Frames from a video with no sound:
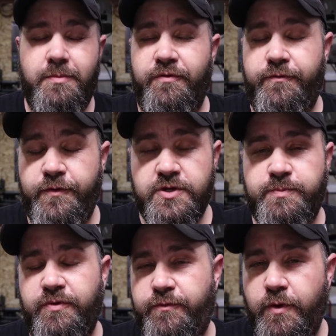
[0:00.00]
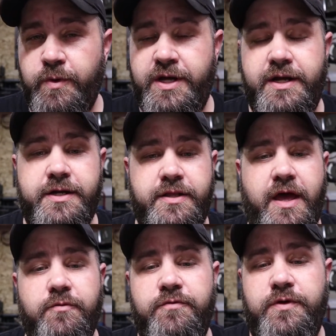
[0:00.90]
But first, before we get into
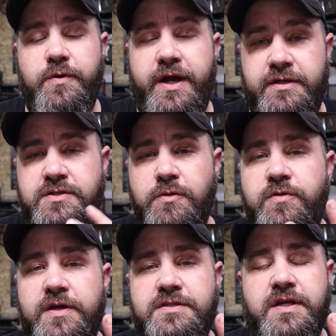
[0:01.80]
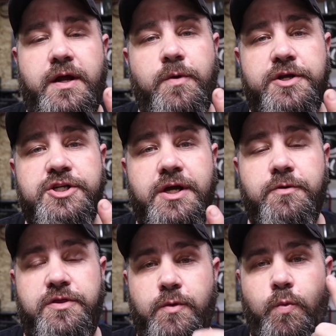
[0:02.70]
that review, I got two things that I want to share with you.